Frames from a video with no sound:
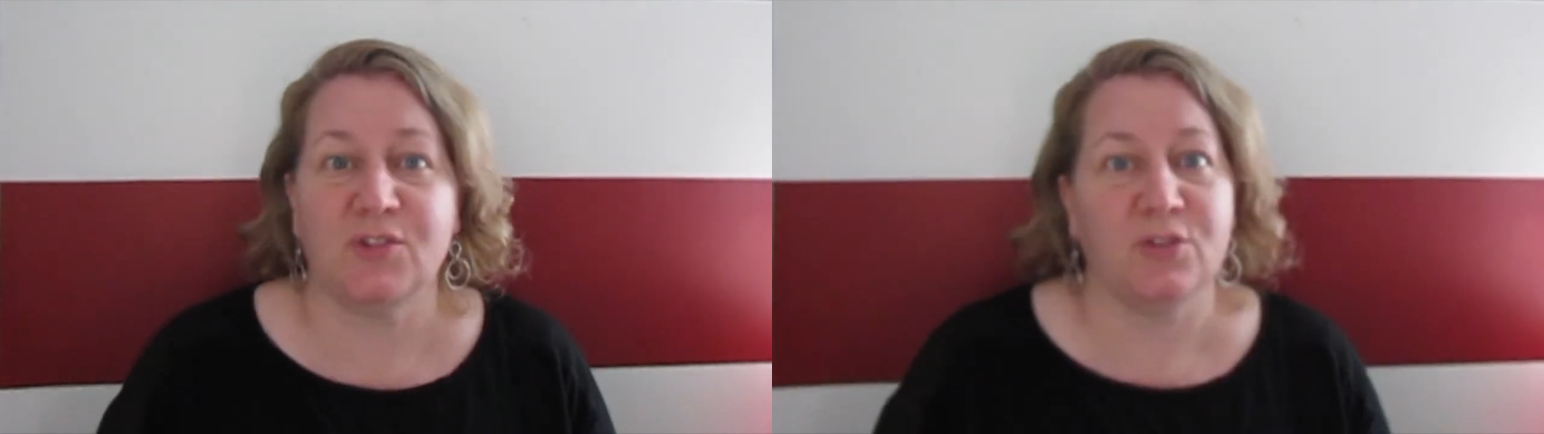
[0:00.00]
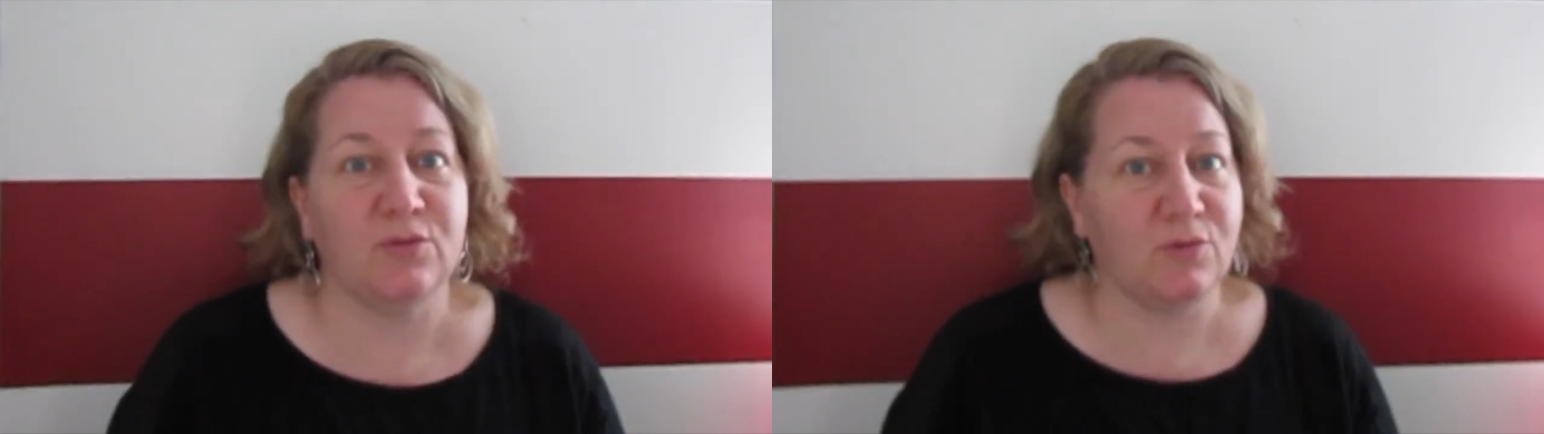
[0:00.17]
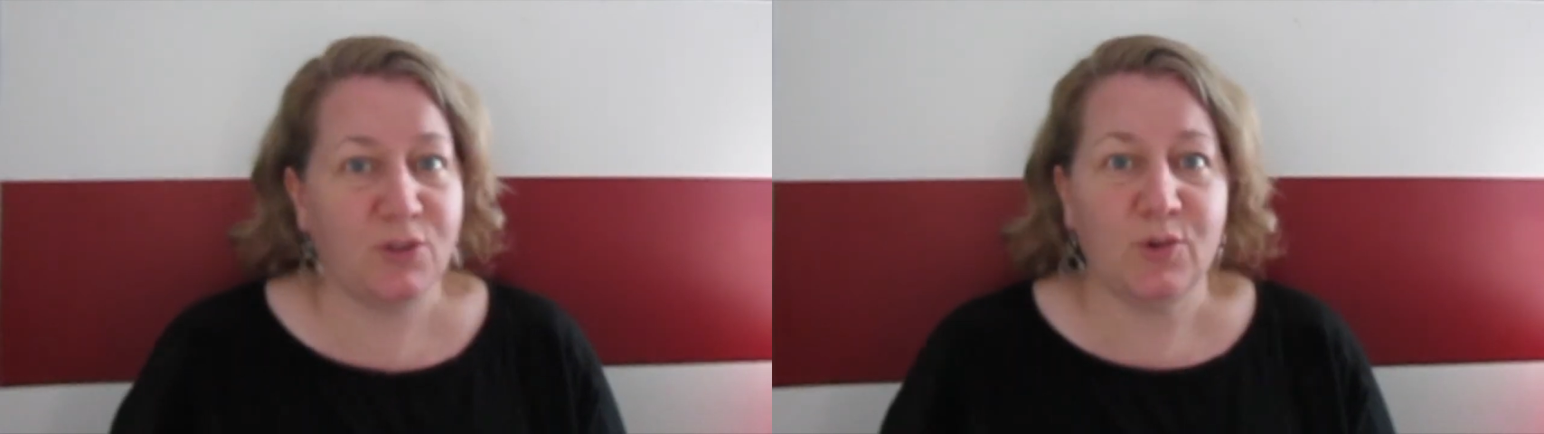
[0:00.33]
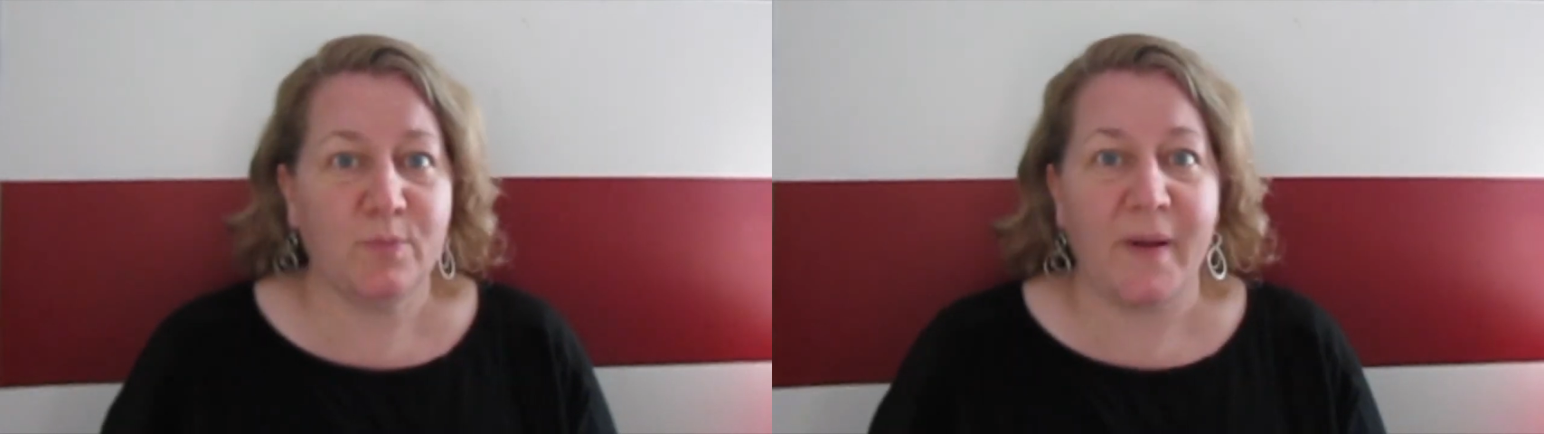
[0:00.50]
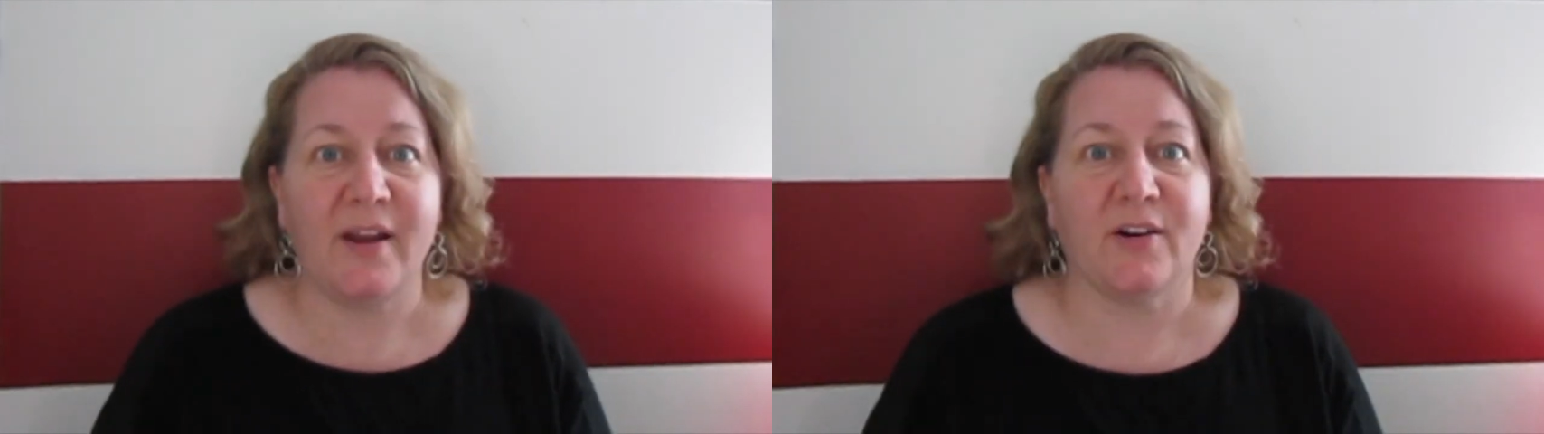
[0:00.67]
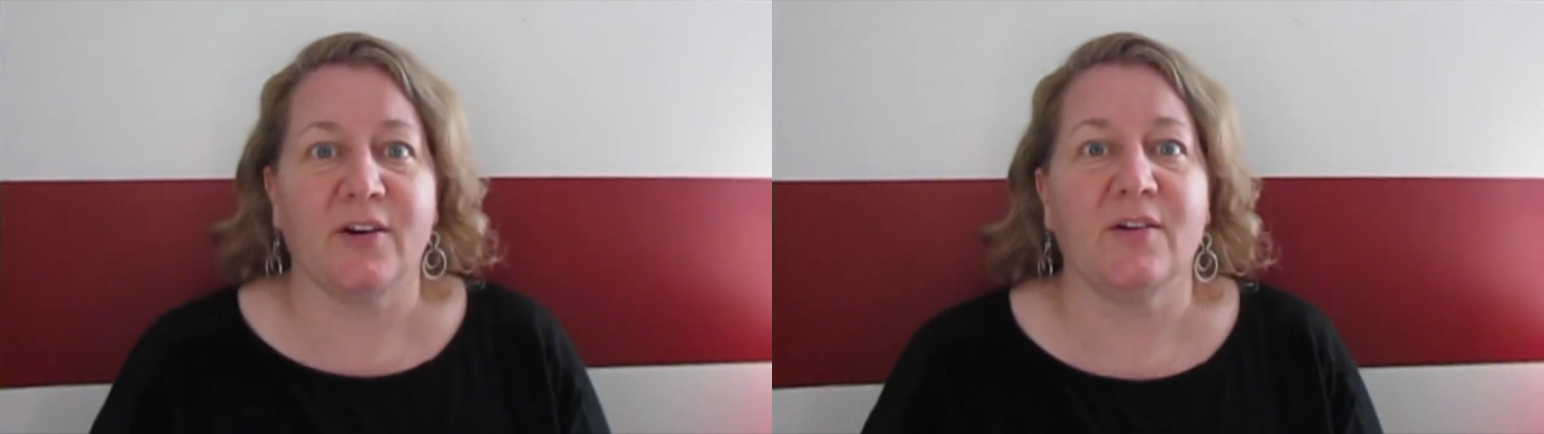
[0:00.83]
to do
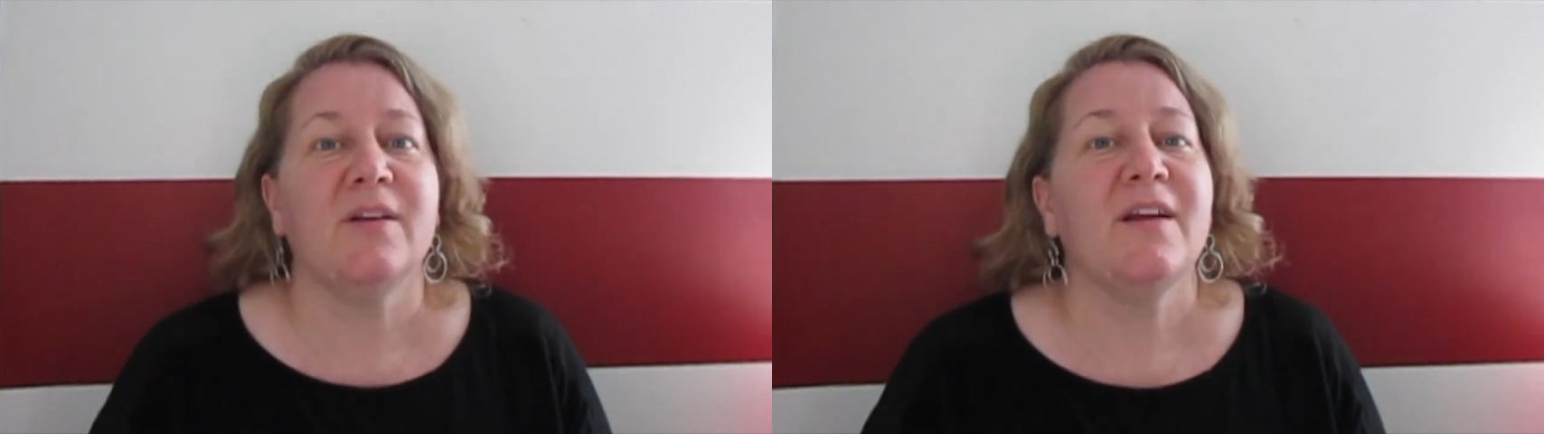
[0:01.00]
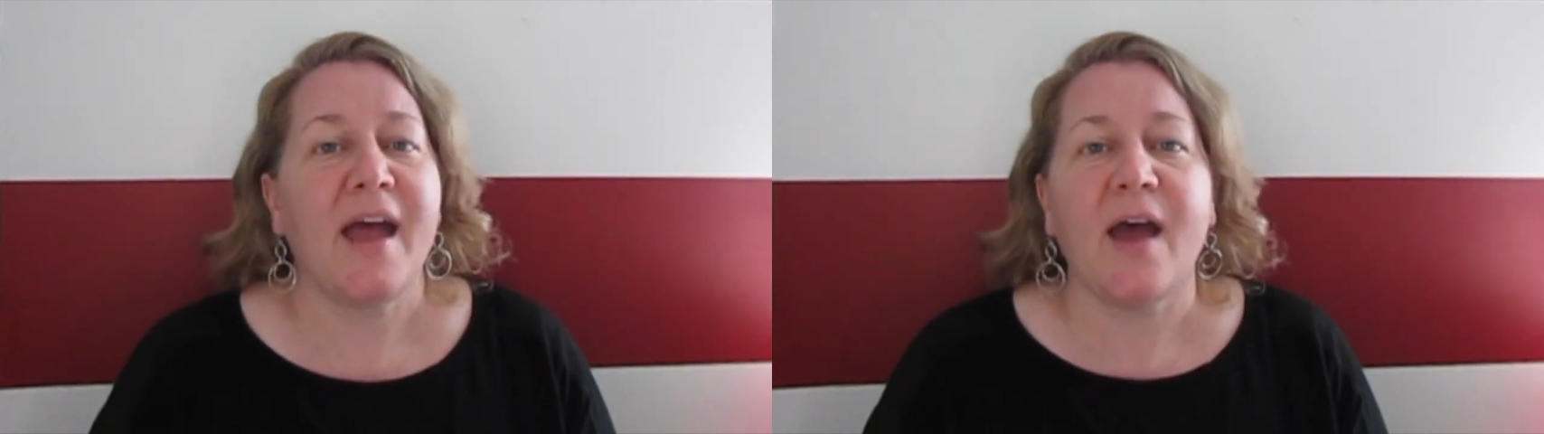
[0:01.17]
better